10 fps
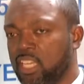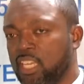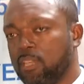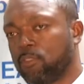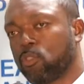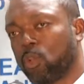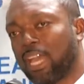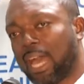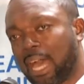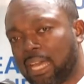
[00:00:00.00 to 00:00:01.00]
even though it
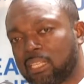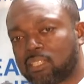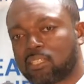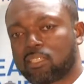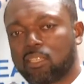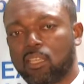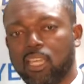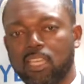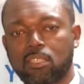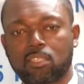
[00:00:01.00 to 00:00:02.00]
has
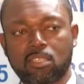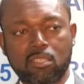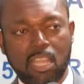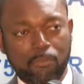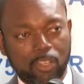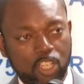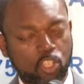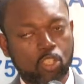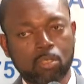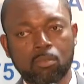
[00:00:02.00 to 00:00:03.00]
its
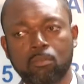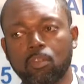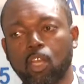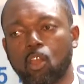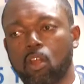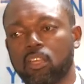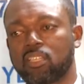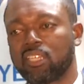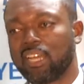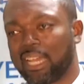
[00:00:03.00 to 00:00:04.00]
definition according
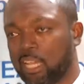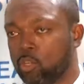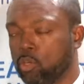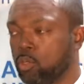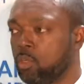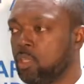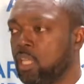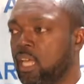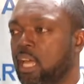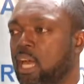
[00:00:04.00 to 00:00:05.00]
to the ILO,
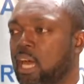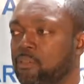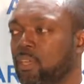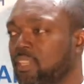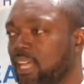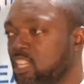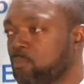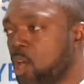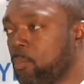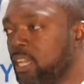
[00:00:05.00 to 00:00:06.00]
I think that as
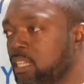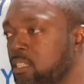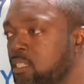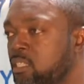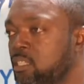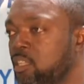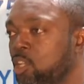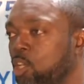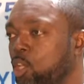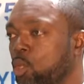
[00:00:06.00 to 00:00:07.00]
Barbadians,
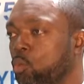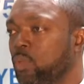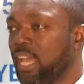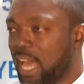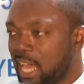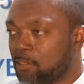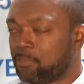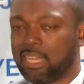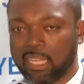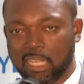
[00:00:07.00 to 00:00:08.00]
we
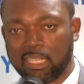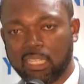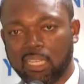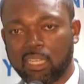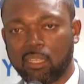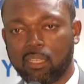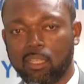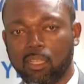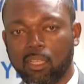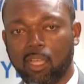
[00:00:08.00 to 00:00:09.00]
have an idea
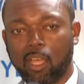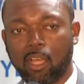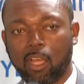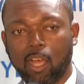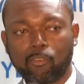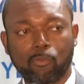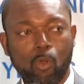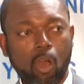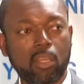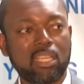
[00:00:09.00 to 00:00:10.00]
of
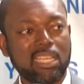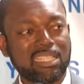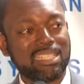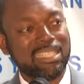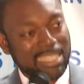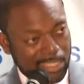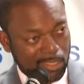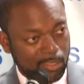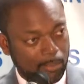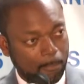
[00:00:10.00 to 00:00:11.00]
what is decent.